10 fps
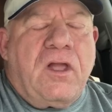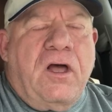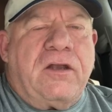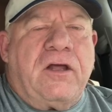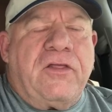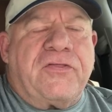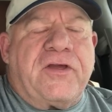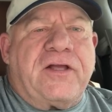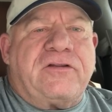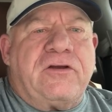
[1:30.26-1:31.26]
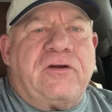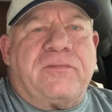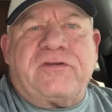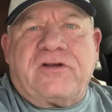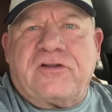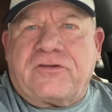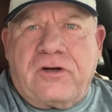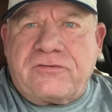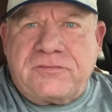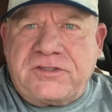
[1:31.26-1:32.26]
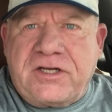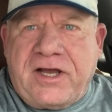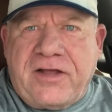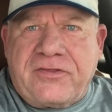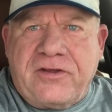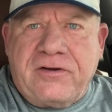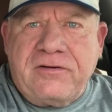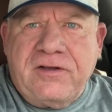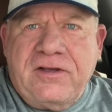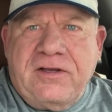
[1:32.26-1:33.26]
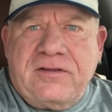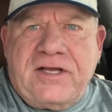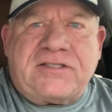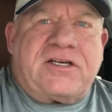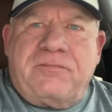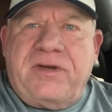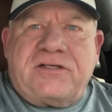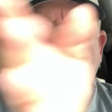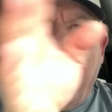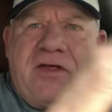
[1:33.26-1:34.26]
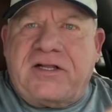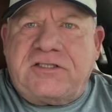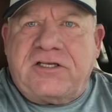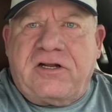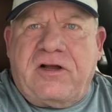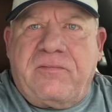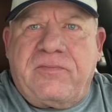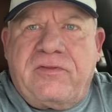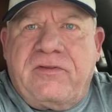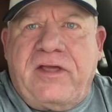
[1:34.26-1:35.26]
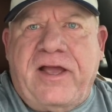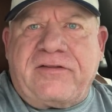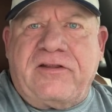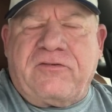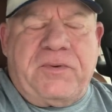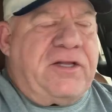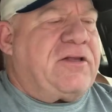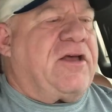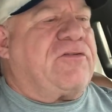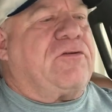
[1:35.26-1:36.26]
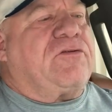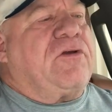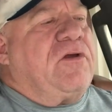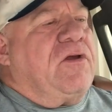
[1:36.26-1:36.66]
Another thing too, I'm just going to throw some shit out there that's going to mess all that shit up. Exit speed testers.